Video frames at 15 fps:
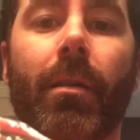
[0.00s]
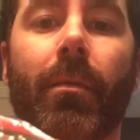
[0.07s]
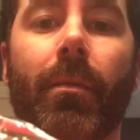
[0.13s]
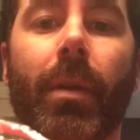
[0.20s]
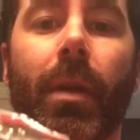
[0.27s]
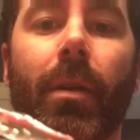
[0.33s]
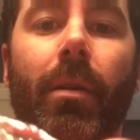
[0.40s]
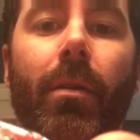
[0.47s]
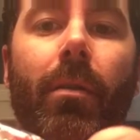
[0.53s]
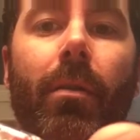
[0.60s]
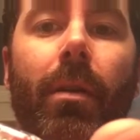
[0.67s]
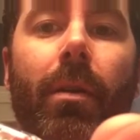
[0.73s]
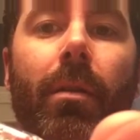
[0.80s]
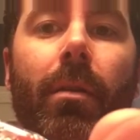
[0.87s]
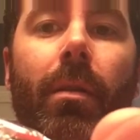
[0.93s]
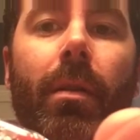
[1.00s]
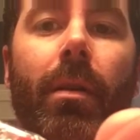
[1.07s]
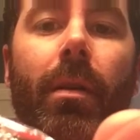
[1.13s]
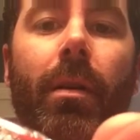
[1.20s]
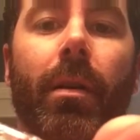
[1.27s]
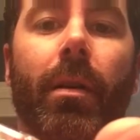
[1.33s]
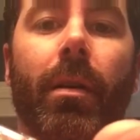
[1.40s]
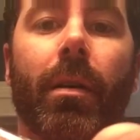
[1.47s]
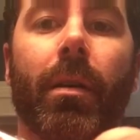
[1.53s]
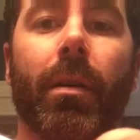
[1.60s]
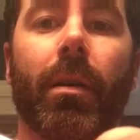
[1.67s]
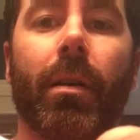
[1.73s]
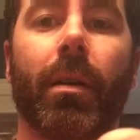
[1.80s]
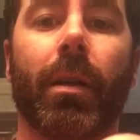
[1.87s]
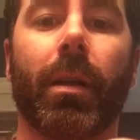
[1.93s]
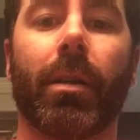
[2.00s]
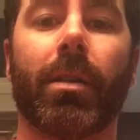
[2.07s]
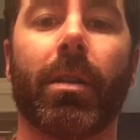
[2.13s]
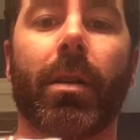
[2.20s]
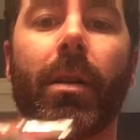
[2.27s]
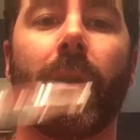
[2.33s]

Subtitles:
beard oil on each